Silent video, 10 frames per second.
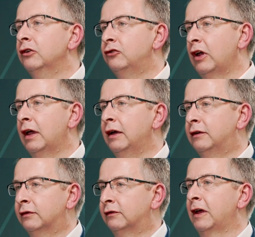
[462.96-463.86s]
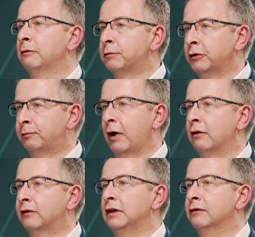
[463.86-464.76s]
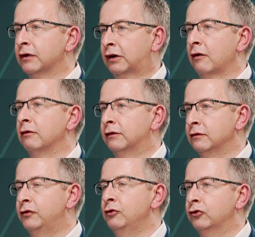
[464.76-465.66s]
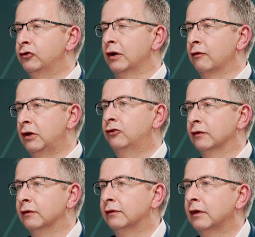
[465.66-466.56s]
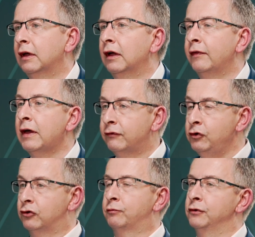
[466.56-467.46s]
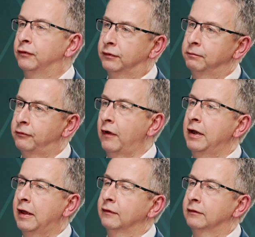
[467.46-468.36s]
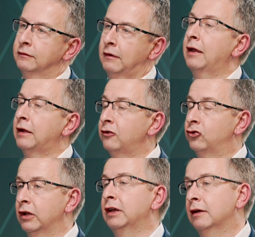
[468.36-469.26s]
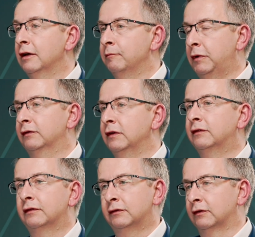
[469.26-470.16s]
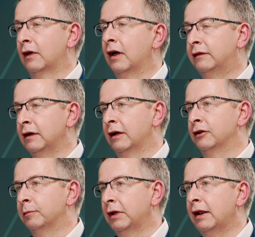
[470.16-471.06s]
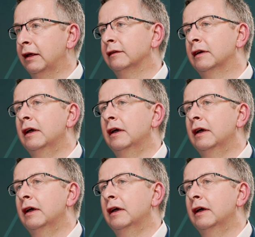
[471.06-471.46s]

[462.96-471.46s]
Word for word: shared sustainable prosperity for current and future generations. And that future proofs finance and actually business, society, and our planet.